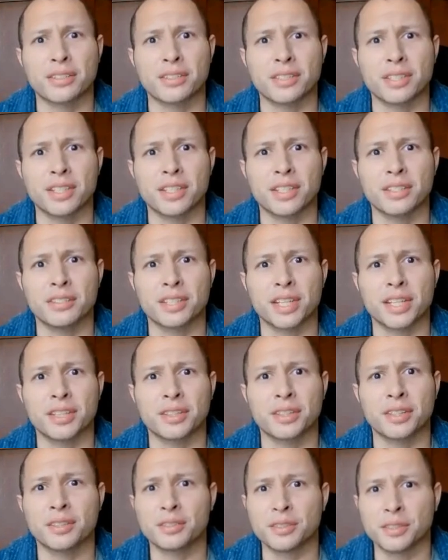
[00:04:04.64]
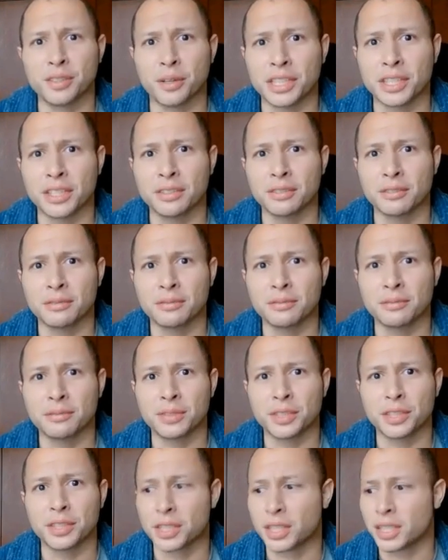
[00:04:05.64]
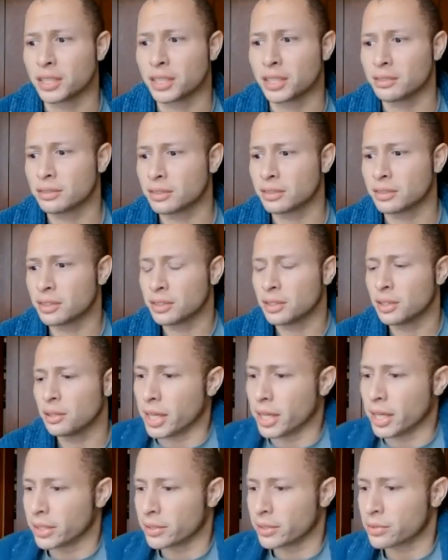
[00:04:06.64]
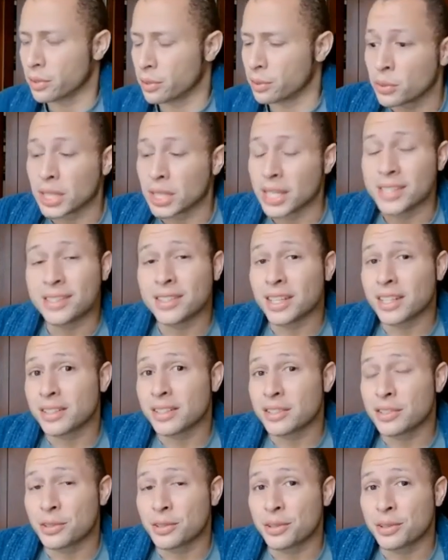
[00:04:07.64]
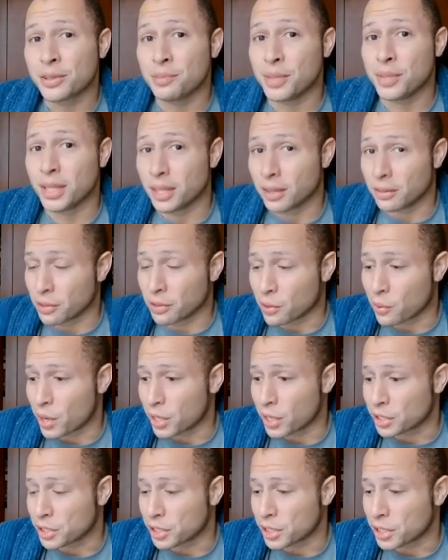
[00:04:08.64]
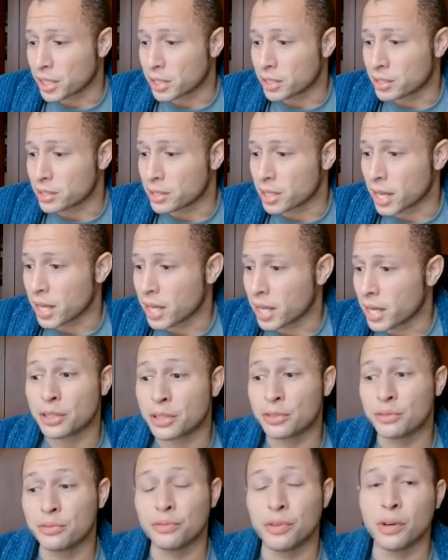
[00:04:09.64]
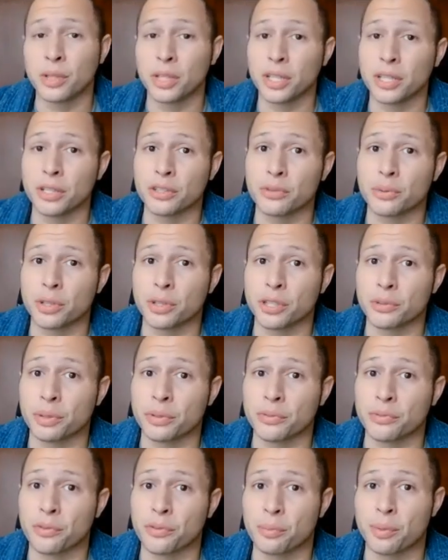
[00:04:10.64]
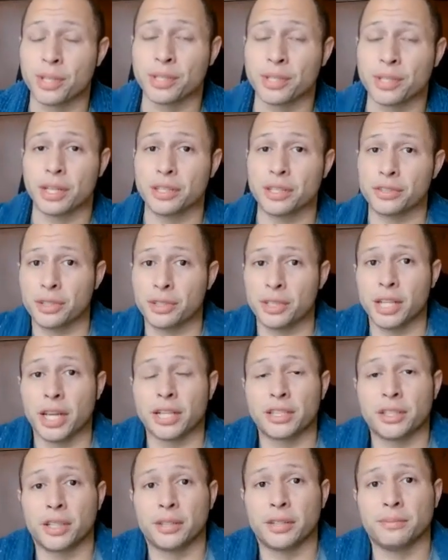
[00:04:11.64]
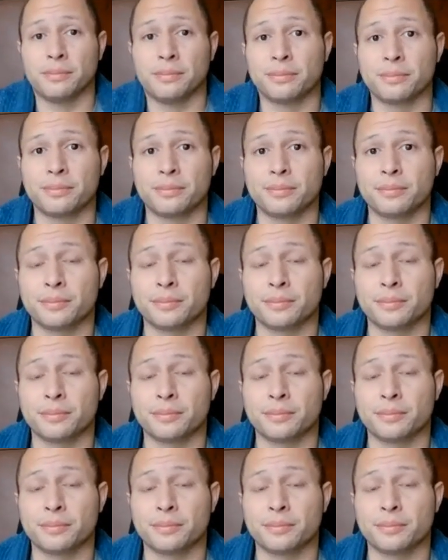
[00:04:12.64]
practices like hunting, fishing, and the like. So let's get into the meat of the questions. How did you vote in the 2024 presidential election?